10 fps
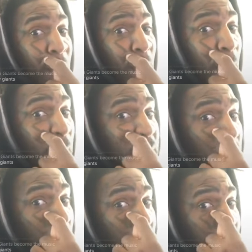It
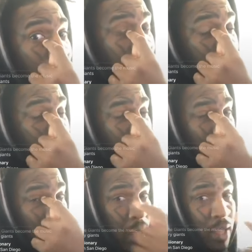then went back in that
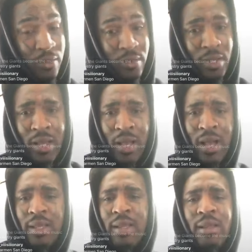eye. Oh God, I
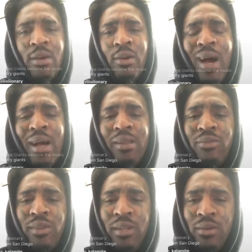didn't know how to
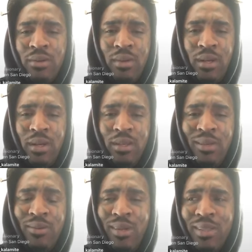feel. Like,
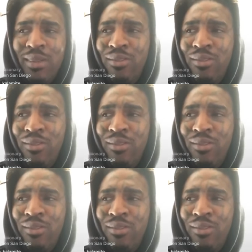what the